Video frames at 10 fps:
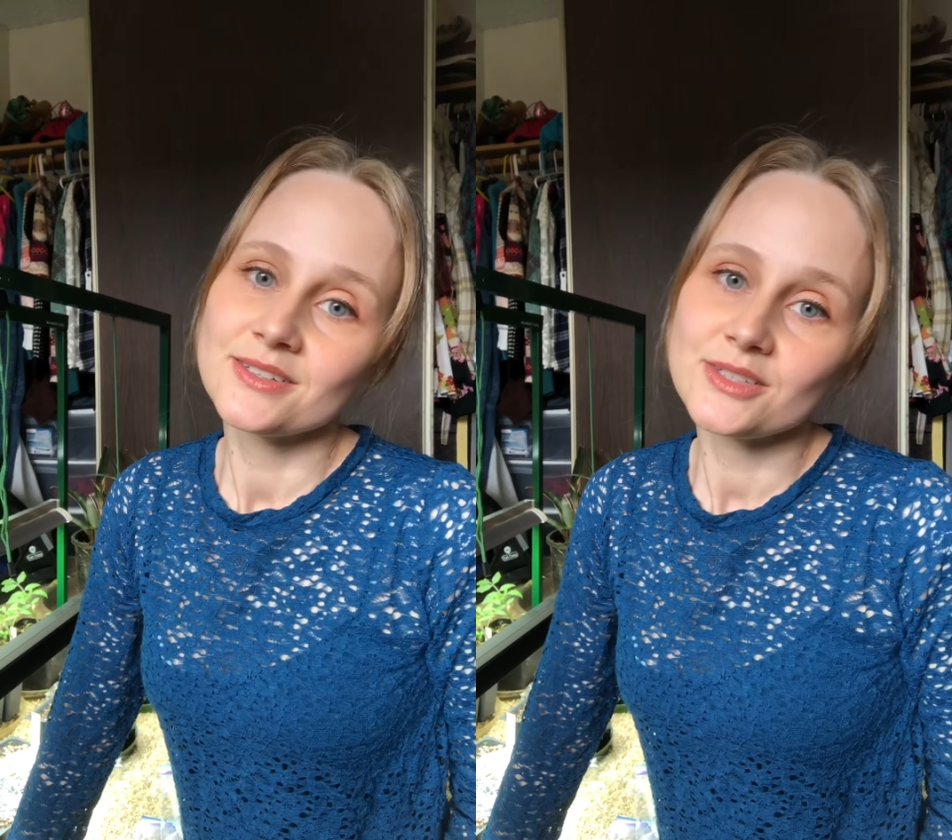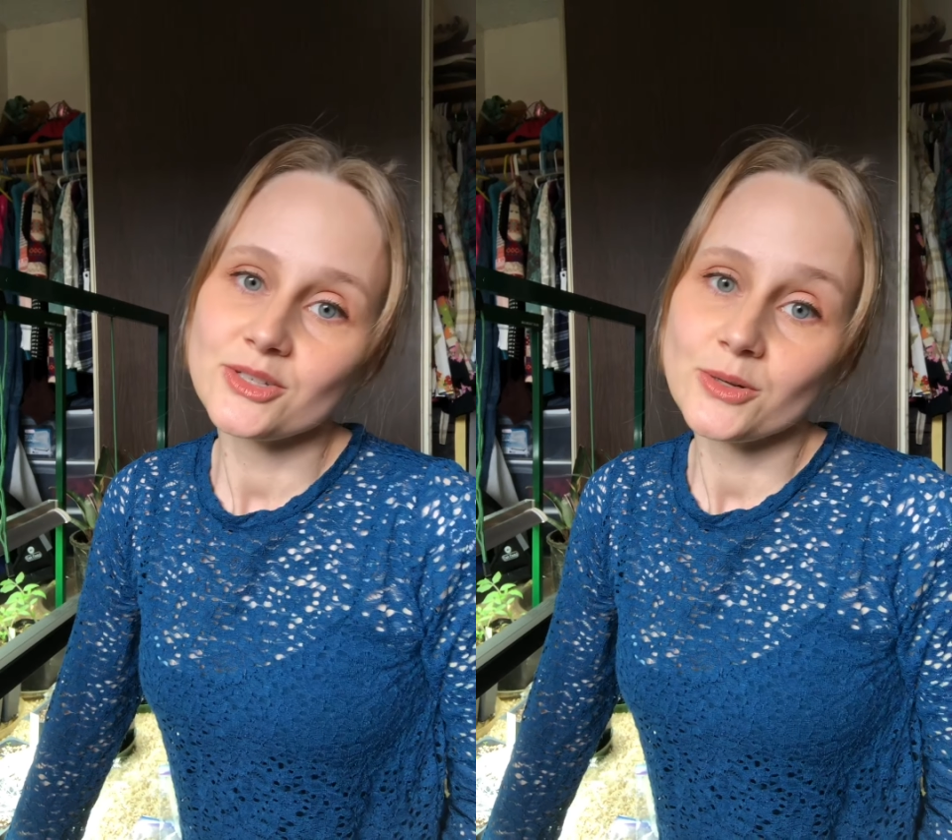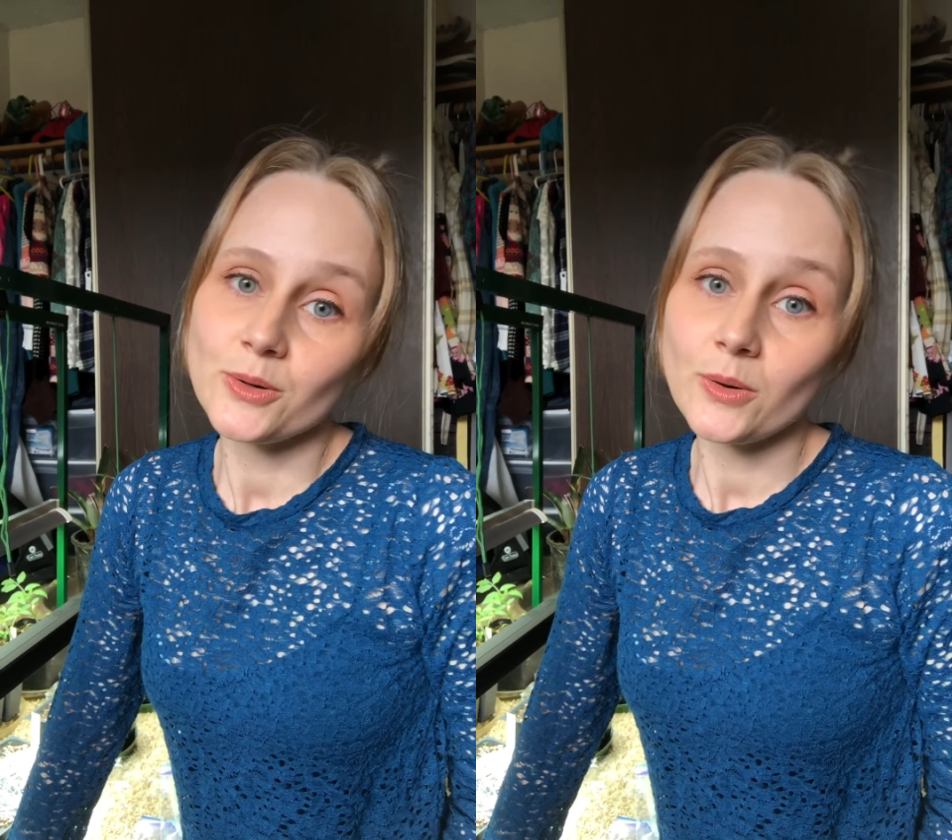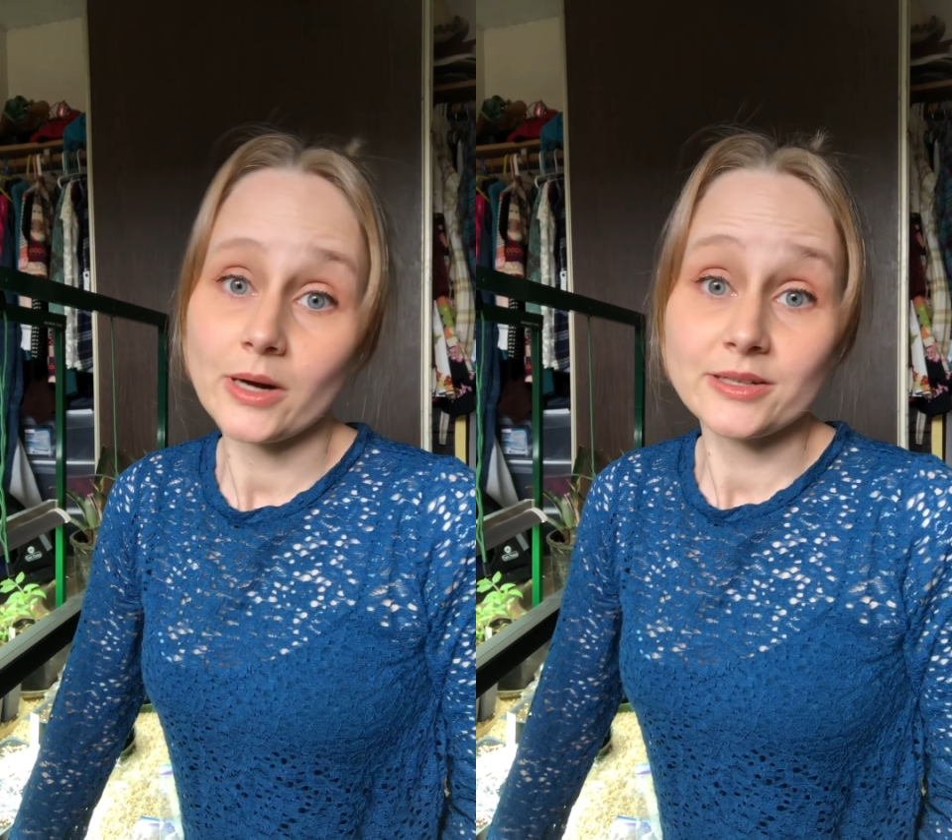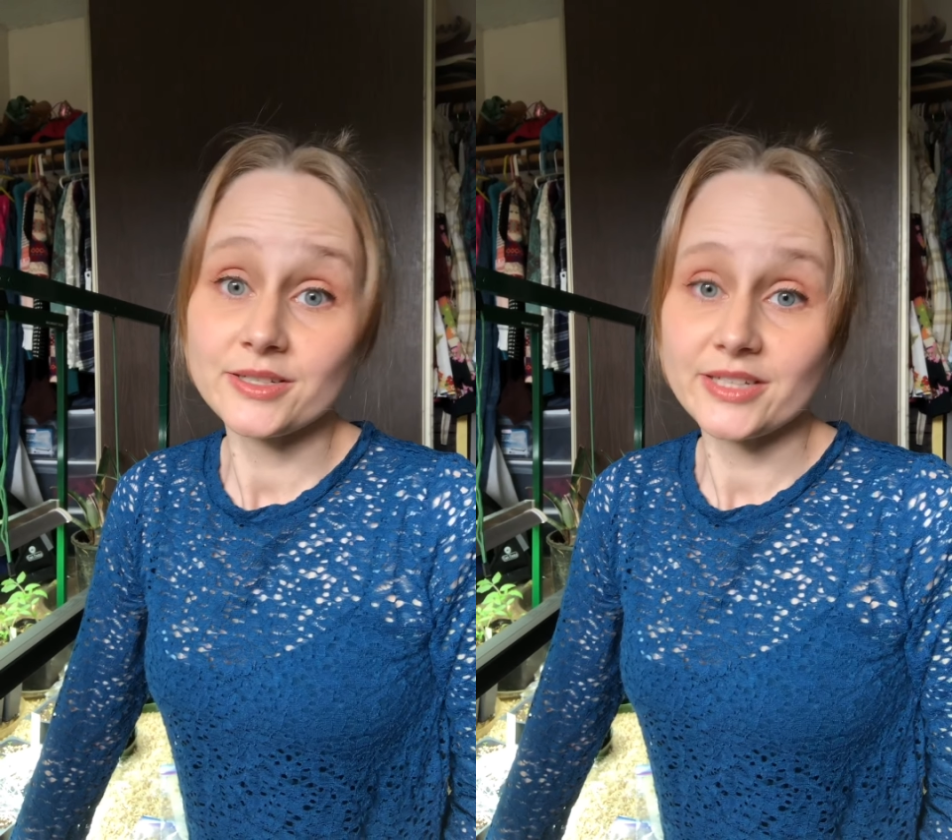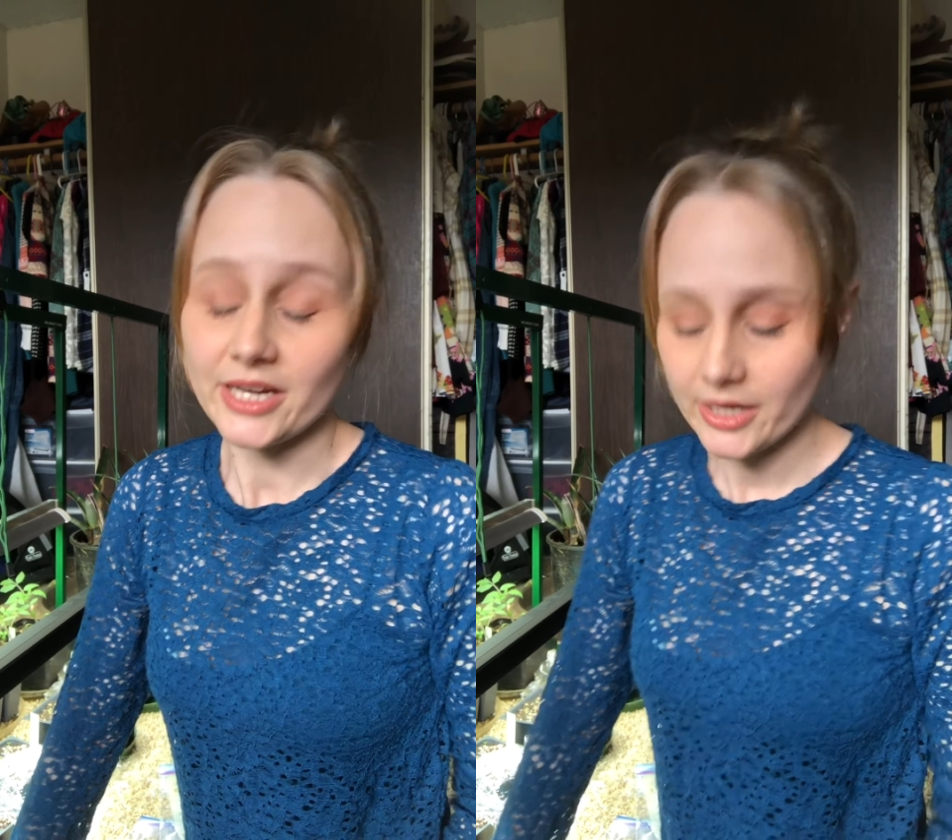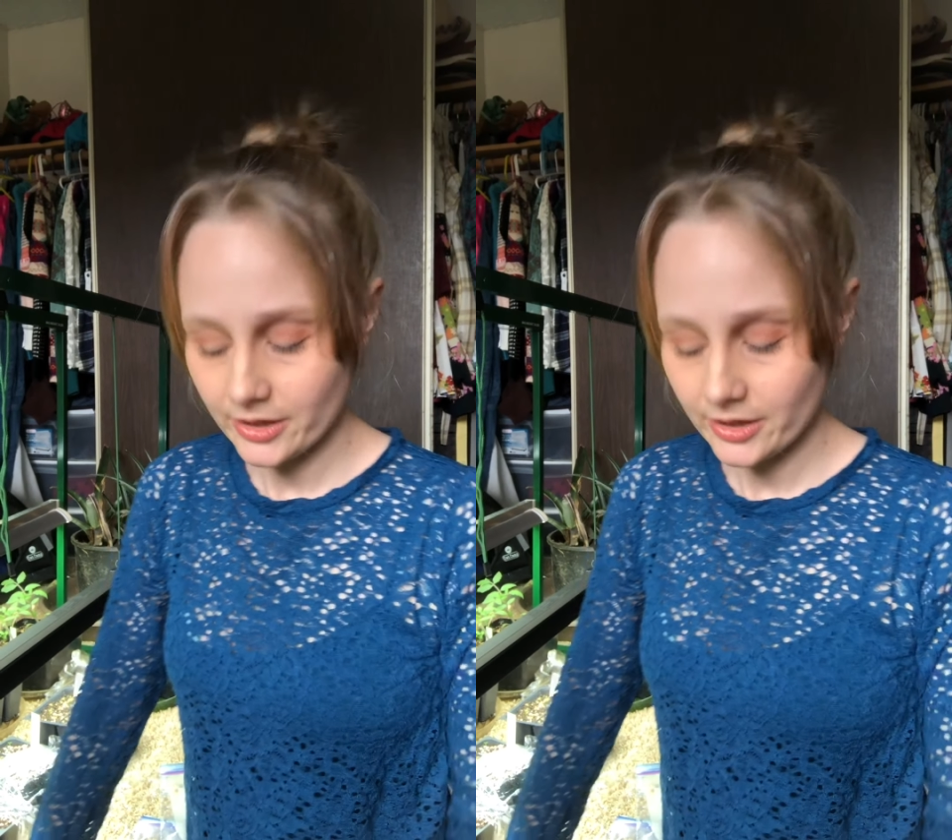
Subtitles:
So today